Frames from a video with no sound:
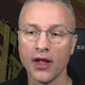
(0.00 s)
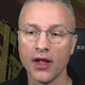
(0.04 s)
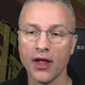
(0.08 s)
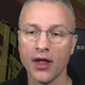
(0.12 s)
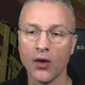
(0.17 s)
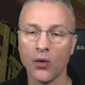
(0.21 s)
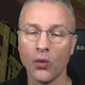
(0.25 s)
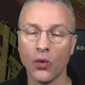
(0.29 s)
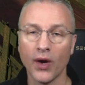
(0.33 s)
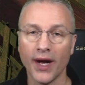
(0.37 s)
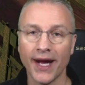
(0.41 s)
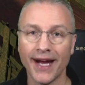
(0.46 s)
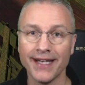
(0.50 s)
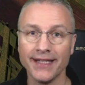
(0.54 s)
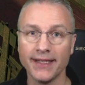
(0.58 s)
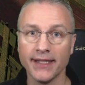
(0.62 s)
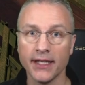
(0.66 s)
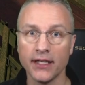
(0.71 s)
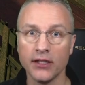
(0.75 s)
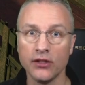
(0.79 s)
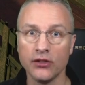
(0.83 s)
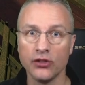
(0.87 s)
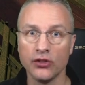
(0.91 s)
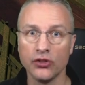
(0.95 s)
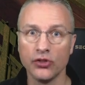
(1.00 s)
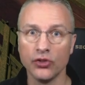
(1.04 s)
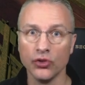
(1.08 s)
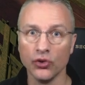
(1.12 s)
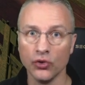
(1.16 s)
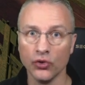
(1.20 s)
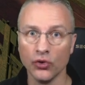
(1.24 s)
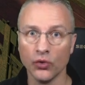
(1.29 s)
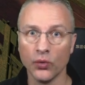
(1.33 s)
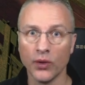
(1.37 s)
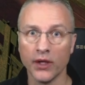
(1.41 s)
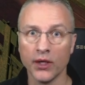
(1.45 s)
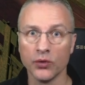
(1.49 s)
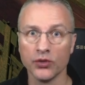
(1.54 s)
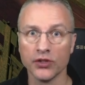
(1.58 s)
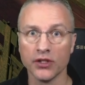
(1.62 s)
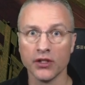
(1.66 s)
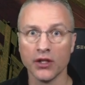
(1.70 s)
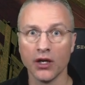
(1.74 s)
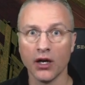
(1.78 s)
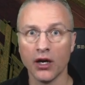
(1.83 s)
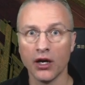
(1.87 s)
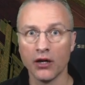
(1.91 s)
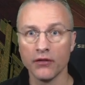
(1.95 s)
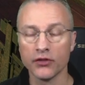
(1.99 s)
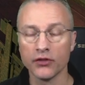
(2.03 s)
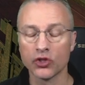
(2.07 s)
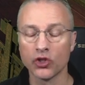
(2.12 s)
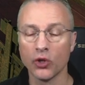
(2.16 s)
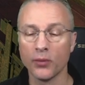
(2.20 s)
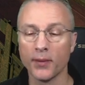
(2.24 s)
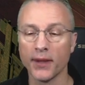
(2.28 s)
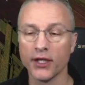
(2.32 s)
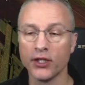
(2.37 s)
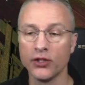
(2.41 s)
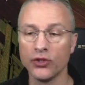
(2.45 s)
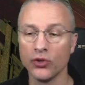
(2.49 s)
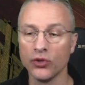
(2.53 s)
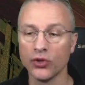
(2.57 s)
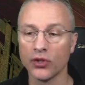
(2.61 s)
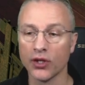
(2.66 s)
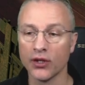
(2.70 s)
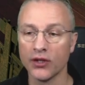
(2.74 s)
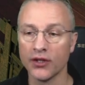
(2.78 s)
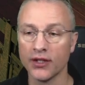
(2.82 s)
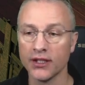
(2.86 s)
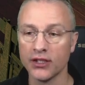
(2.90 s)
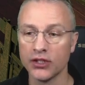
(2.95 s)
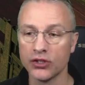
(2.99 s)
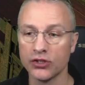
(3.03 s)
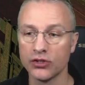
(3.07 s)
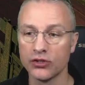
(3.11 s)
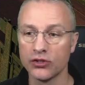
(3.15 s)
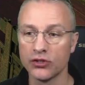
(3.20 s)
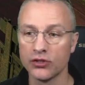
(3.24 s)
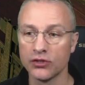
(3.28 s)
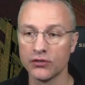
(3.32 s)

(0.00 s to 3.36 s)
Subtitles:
What I did do when I was in the harvest crop, I took the